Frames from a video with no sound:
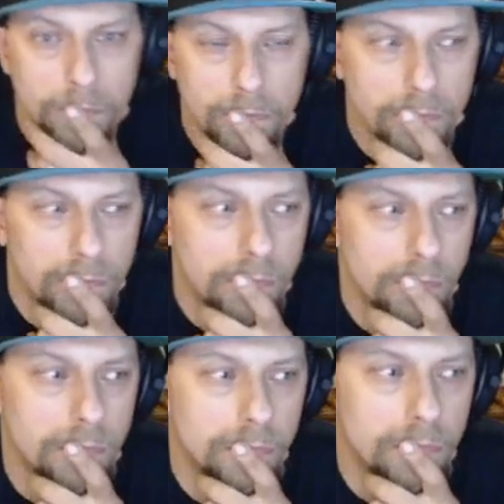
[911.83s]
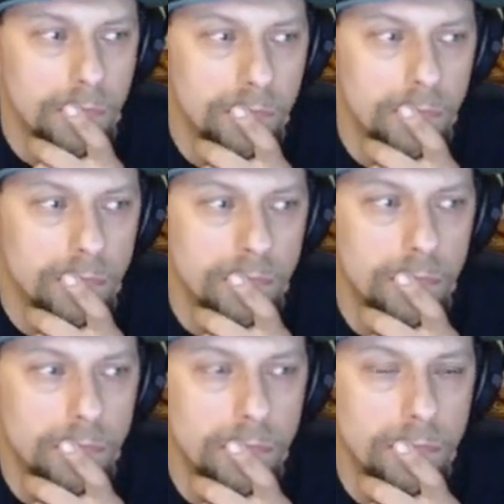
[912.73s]

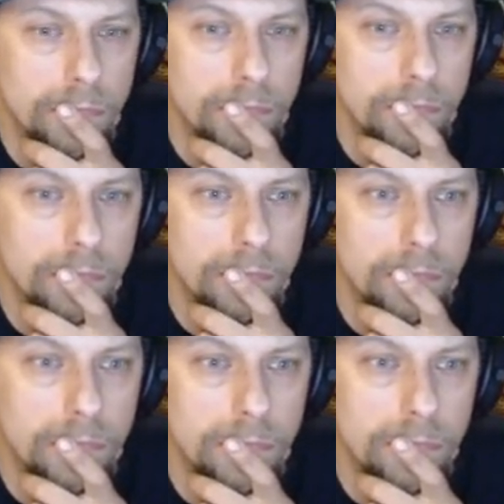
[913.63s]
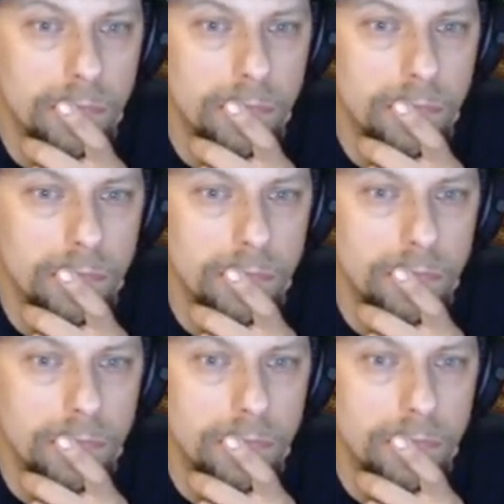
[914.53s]

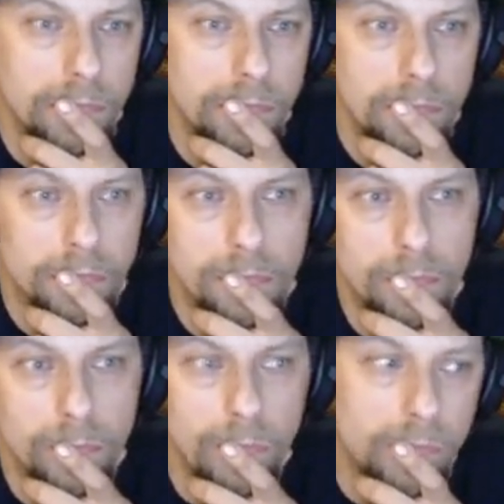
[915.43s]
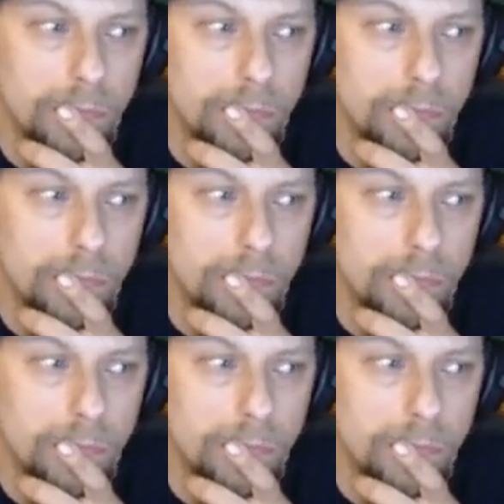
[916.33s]
[no speech]